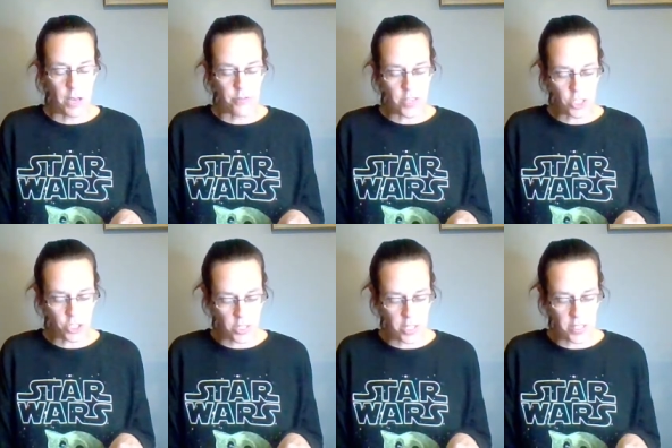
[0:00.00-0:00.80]

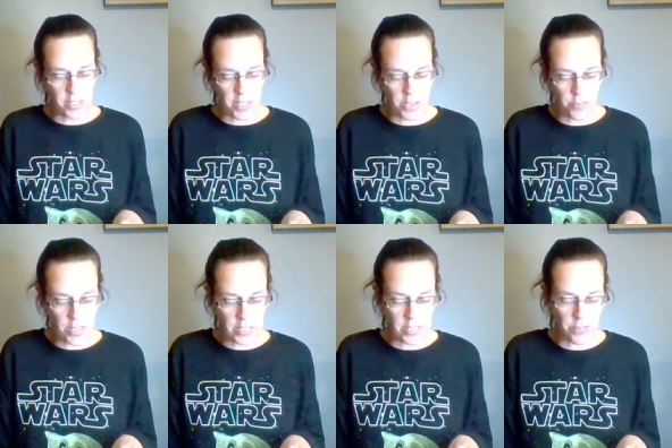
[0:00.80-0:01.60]
Eventually, the
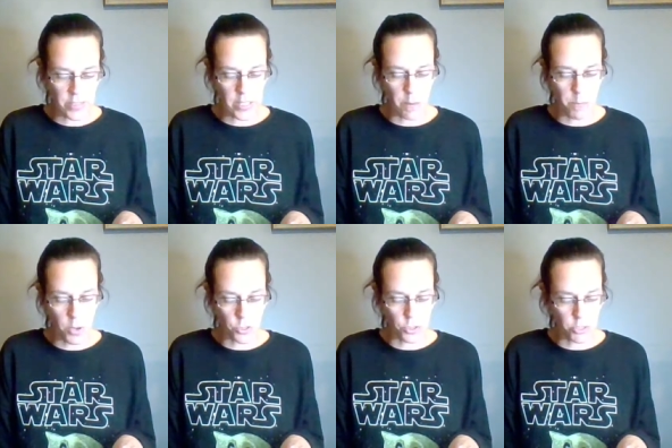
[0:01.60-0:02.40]
significance of his
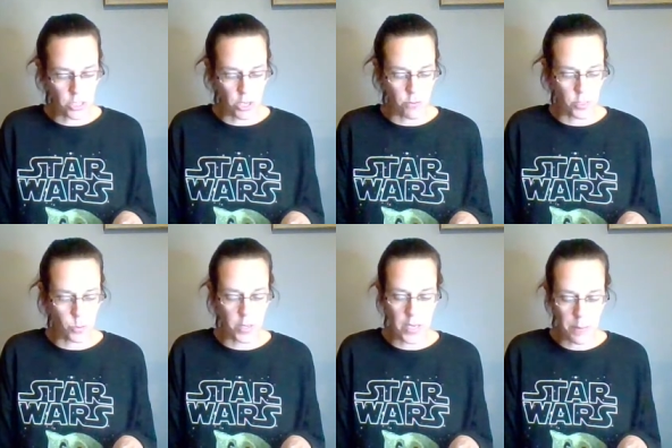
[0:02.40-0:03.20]
compulsory
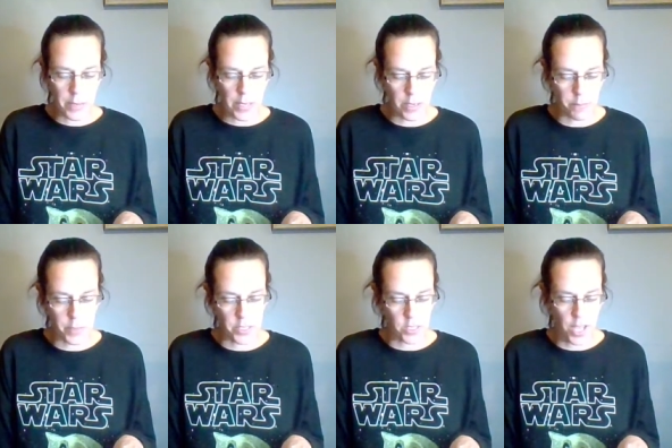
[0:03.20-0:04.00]
service would come to him,
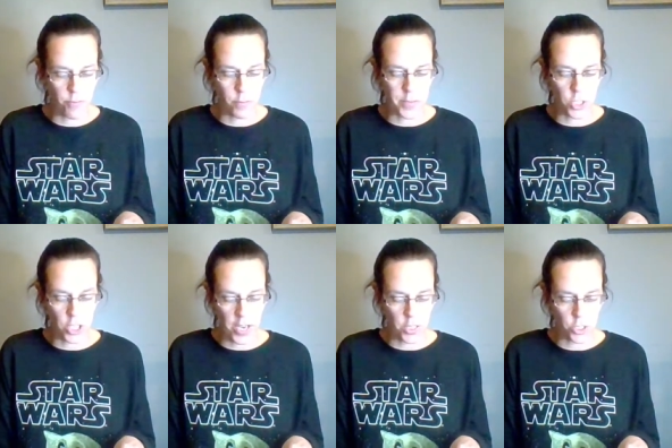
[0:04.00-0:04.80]
and his life would be
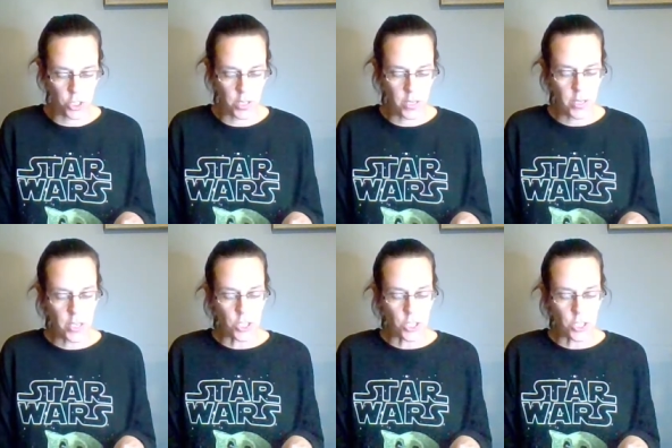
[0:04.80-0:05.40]
changed.